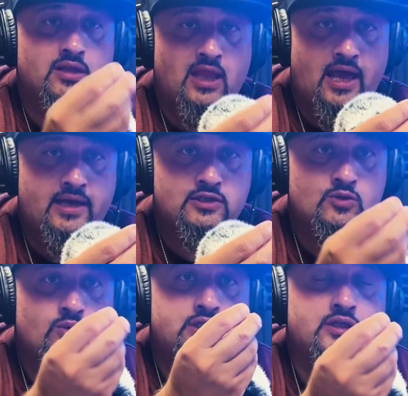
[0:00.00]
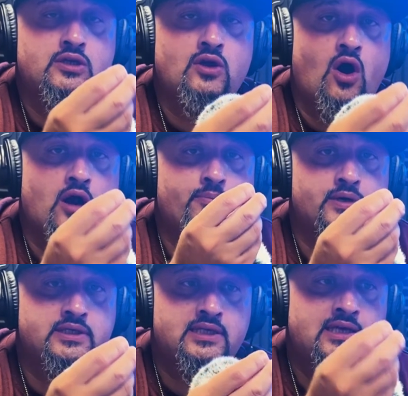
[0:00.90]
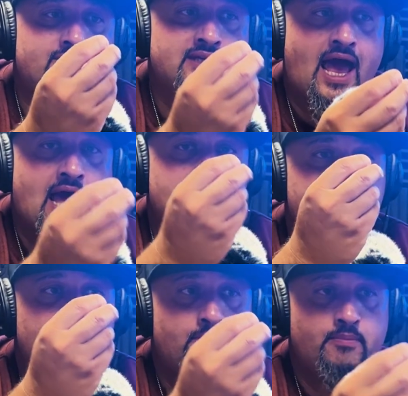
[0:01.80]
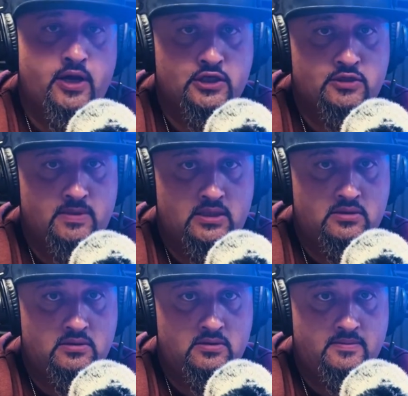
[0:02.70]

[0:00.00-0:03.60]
likes, which the dog perceives as punishment.